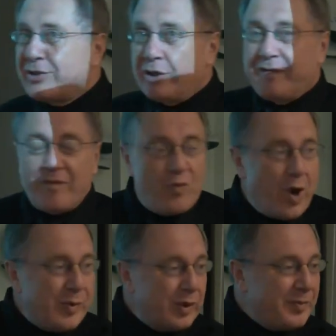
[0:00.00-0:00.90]
sort of
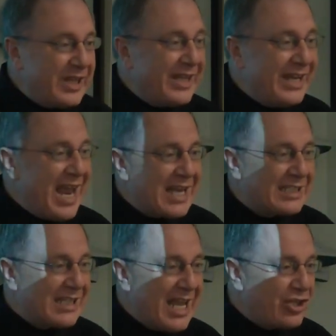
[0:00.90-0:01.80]
what would be the
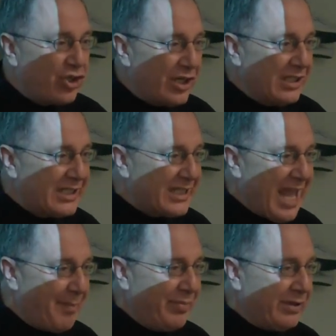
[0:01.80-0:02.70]
next natural
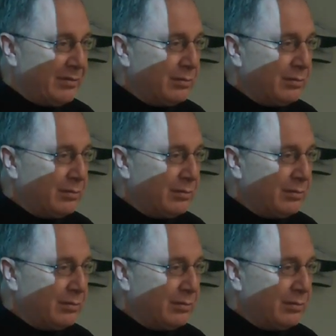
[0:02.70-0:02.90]
step.